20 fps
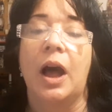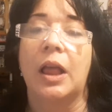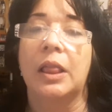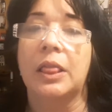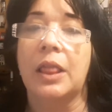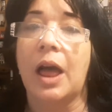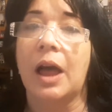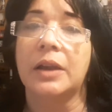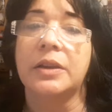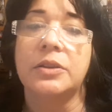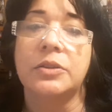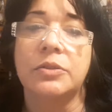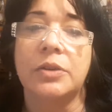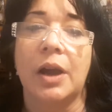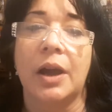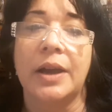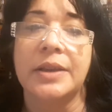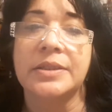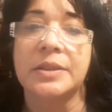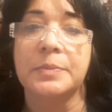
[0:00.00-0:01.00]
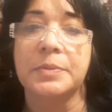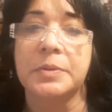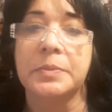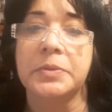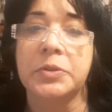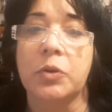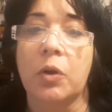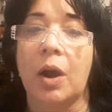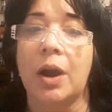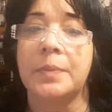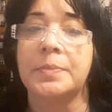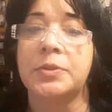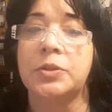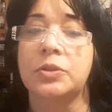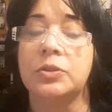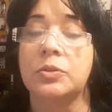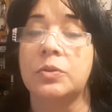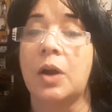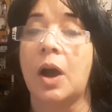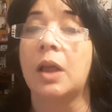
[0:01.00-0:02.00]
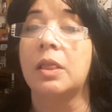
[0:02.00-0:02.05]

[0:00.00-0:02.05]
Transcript: A lot of you guys I'm subscribed to.